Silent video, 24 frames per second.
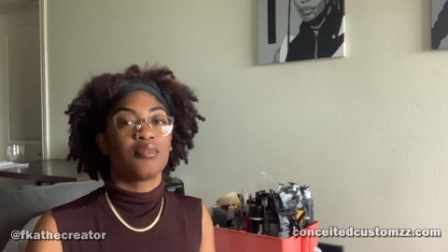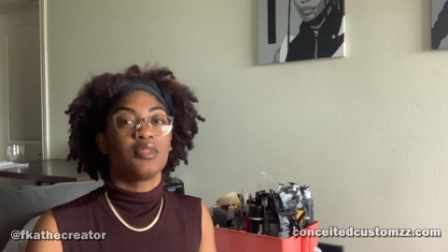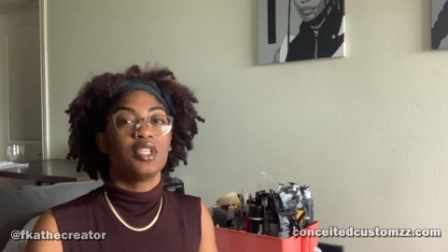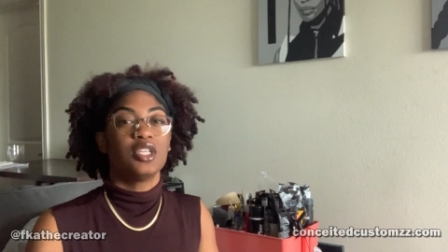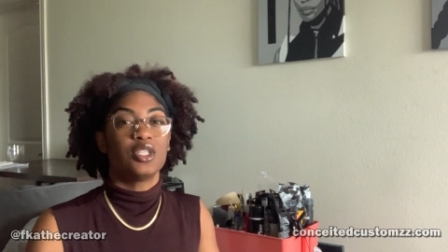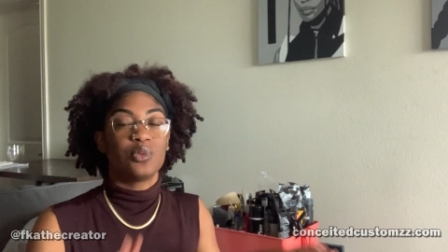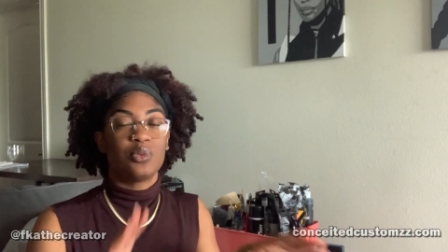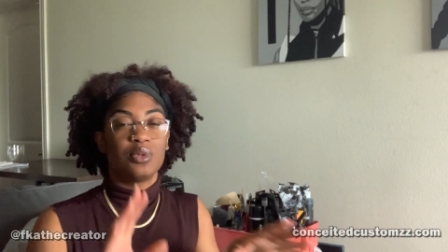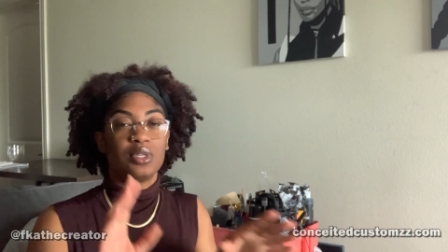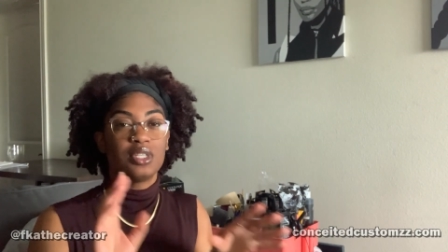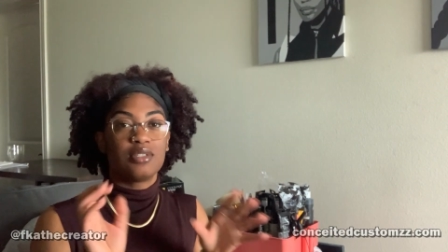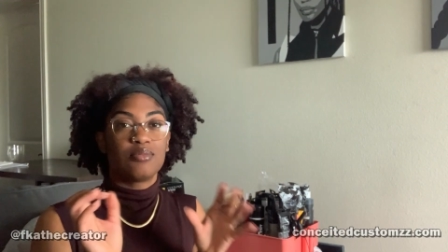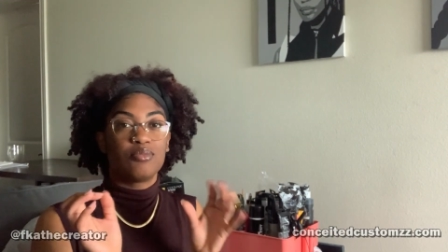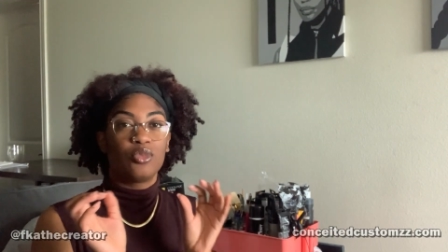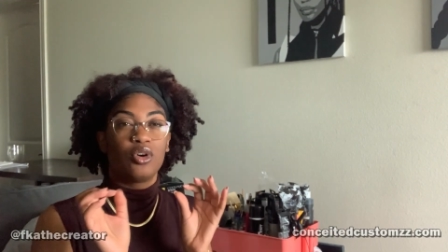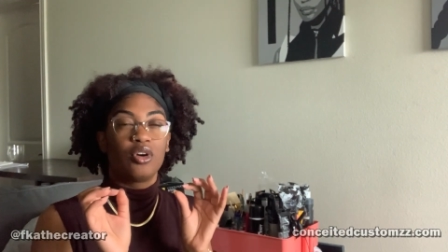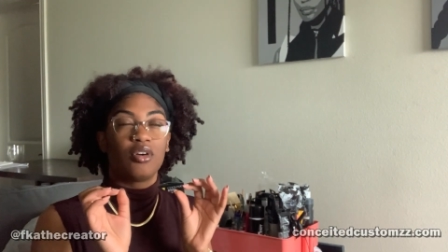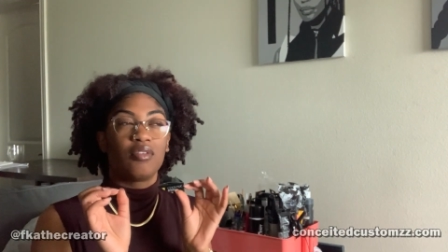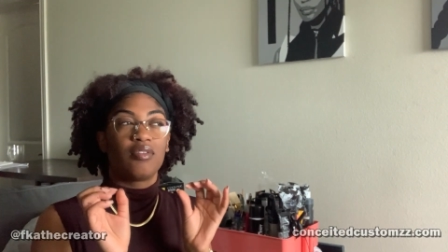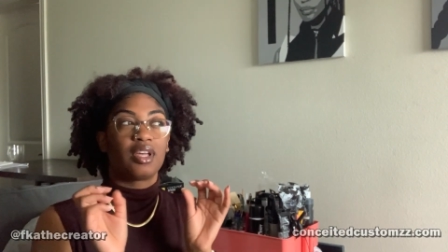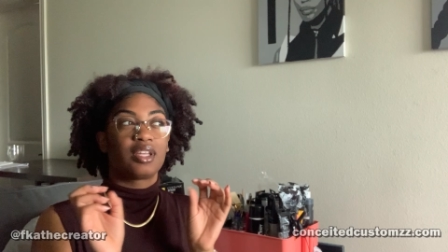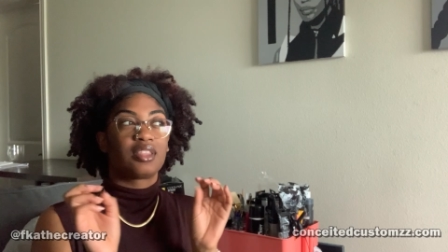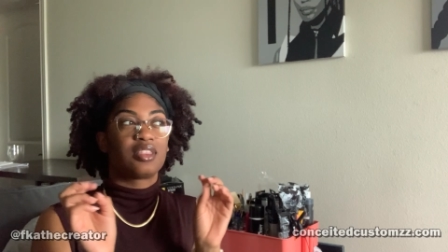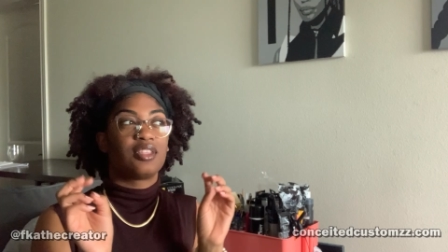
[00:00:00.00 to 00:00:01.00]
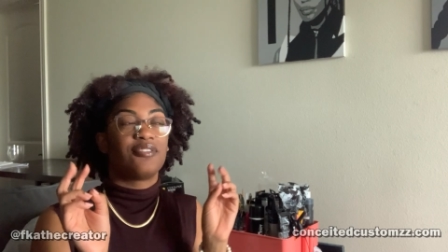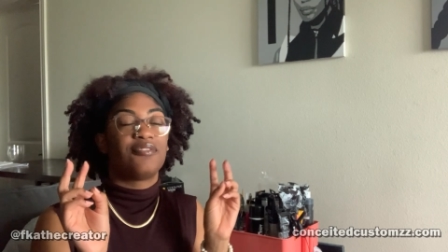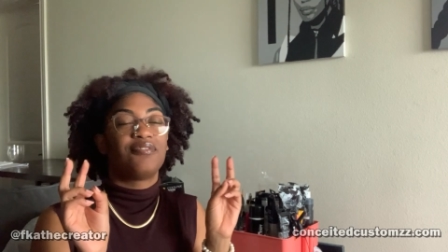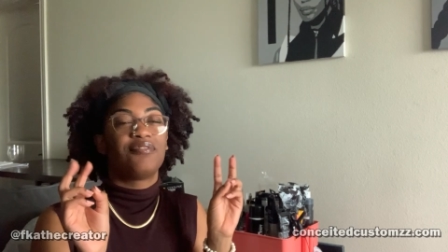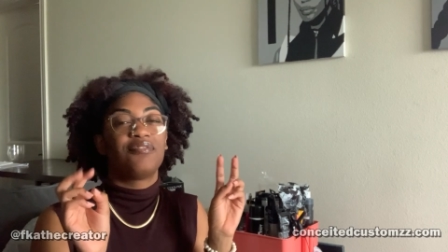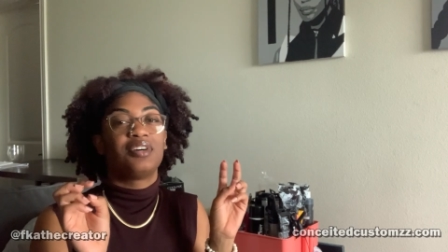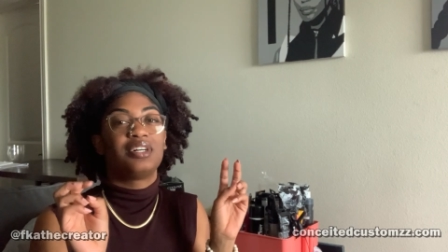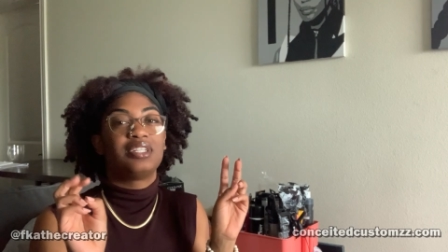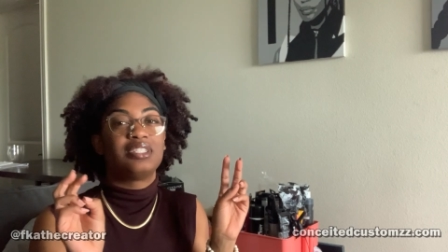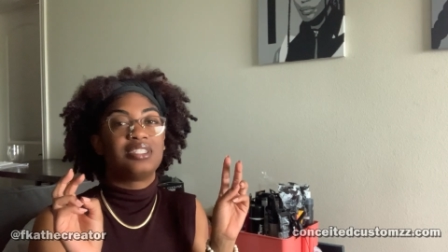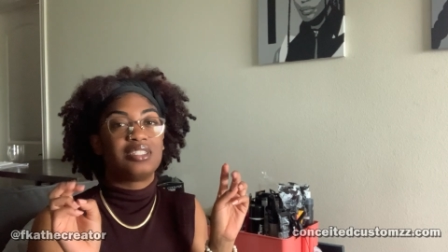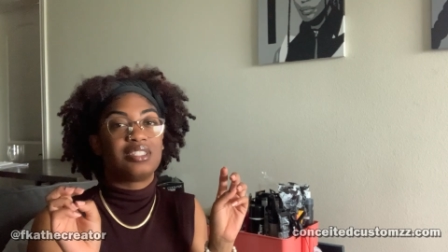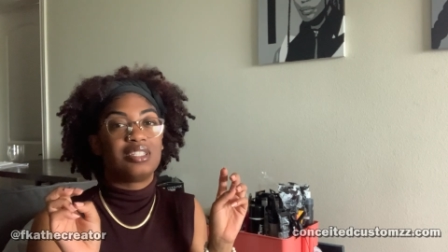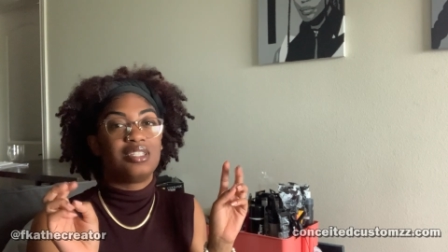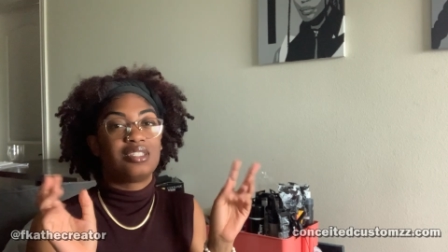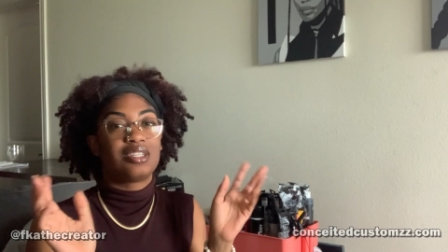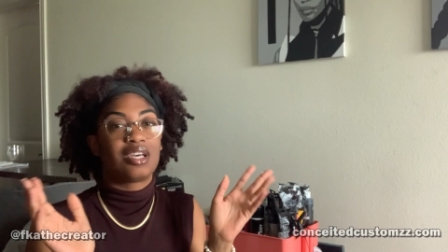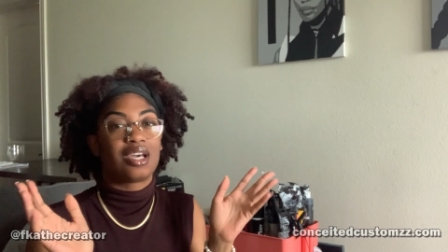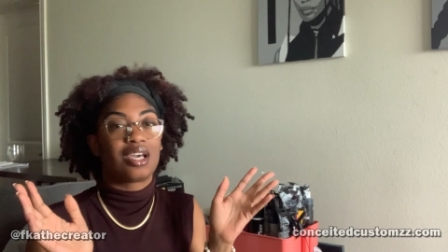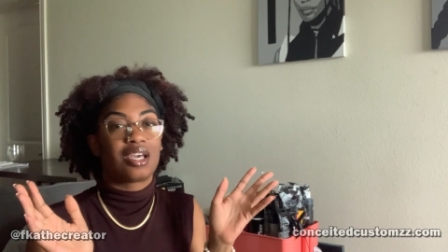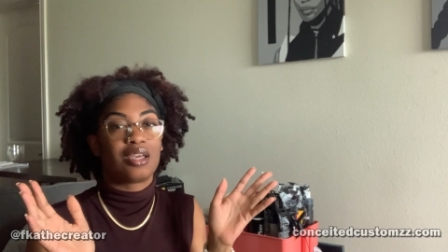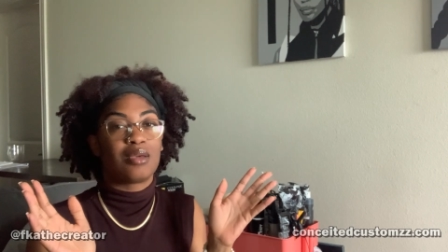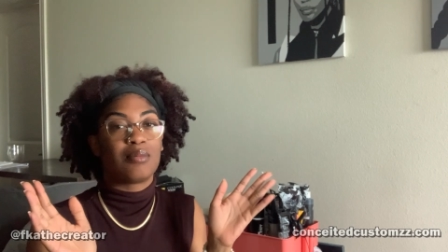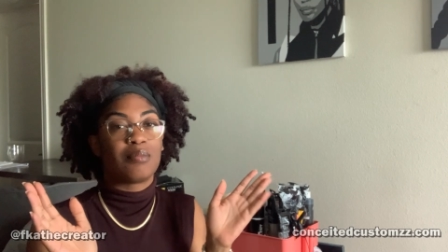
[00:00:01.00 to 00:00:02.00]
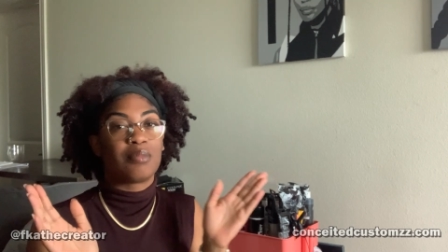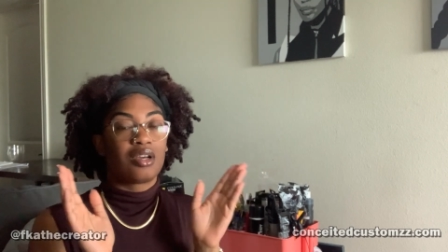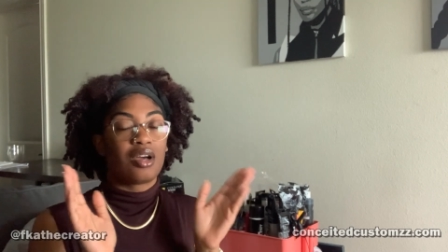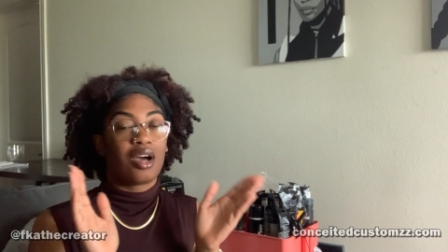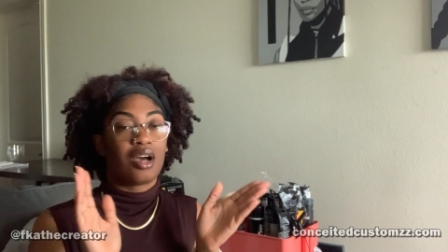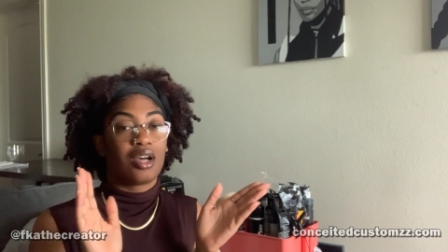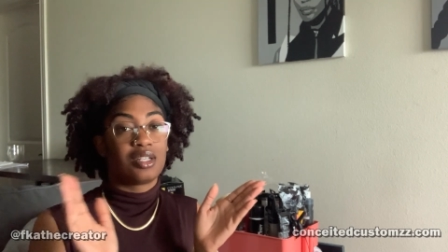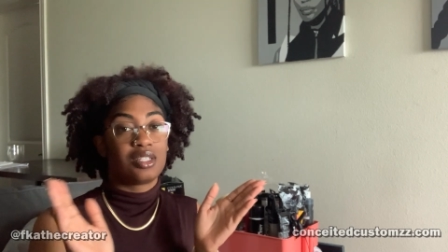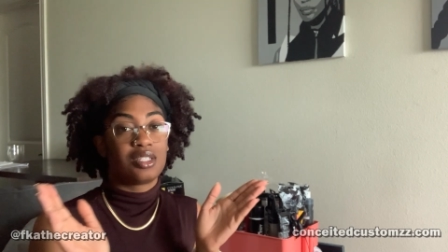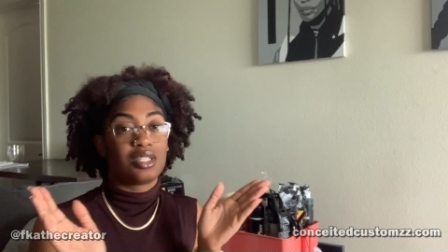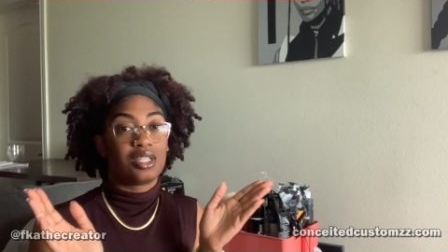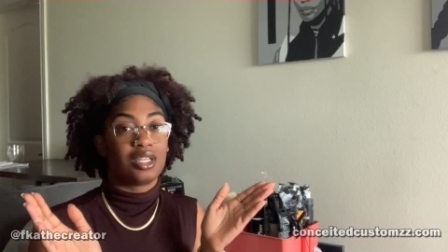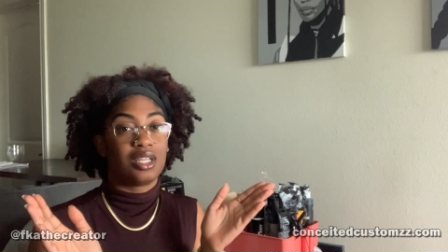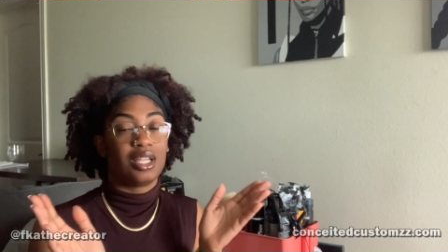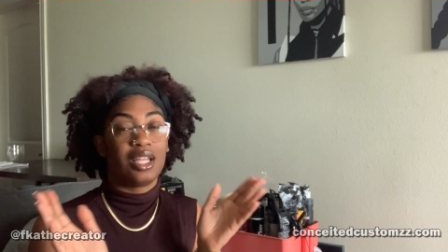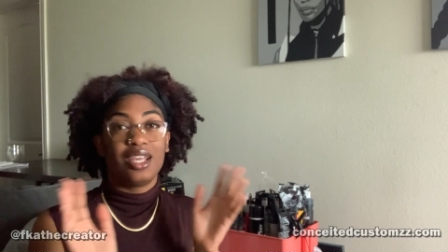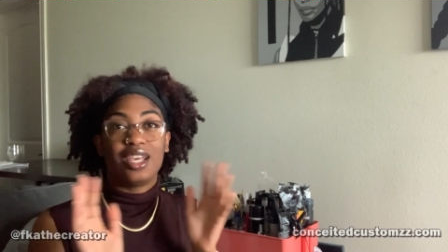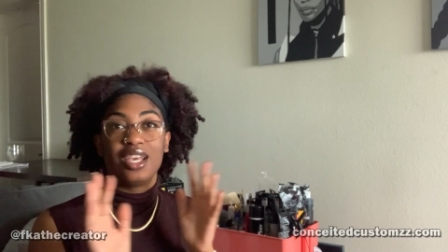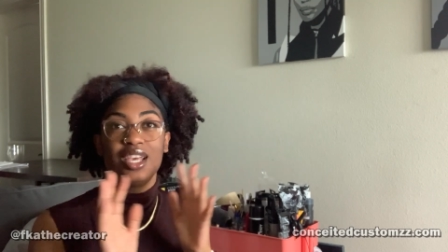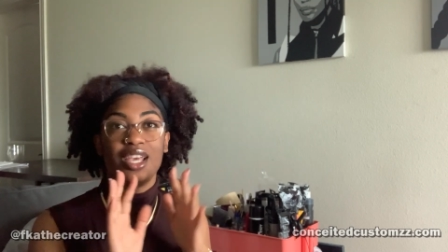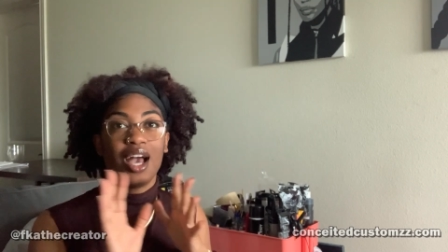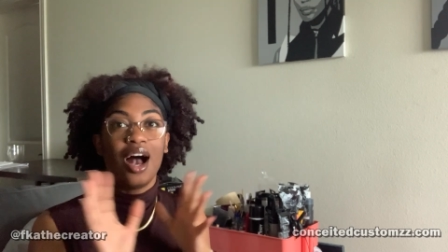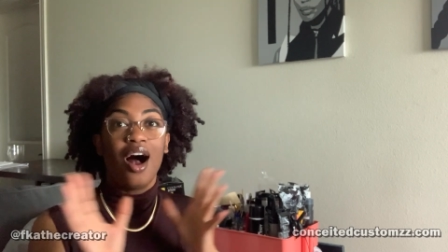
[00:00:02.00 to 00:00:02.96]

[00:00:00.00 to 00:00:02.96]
This one is more of like the funsy type content.